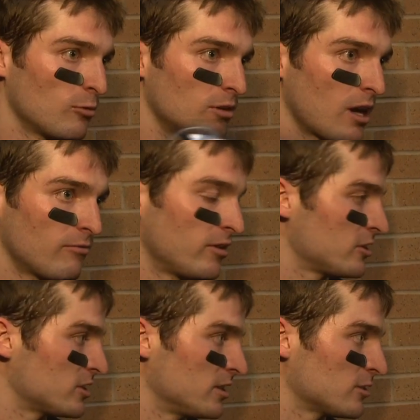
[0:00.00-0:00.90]
We're not
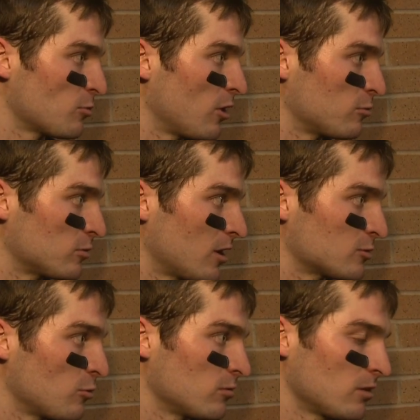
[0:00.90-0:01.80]
finishing as well
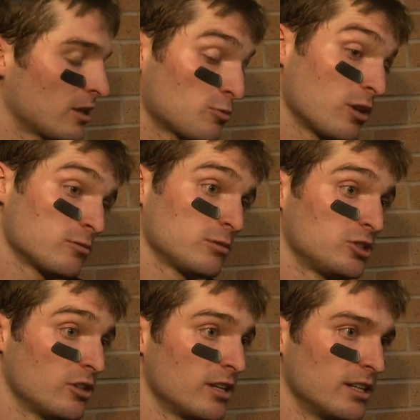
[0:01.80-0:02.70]
as well as, well as we
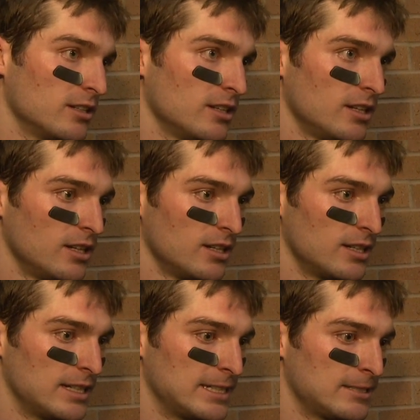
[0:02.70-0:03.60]
should, and
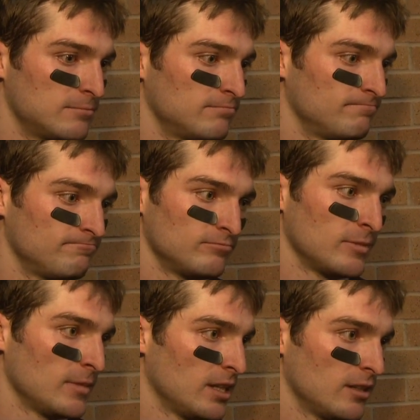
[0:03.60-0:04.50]
um,
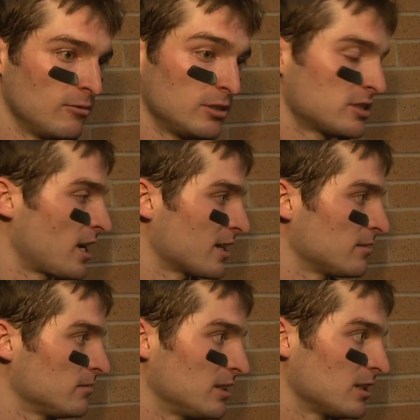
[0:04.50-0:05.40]
we just got to
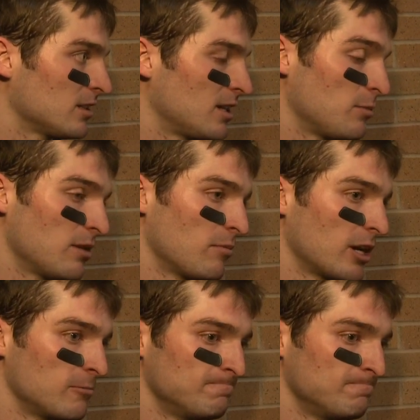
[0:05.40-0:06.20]
get, keep getting better.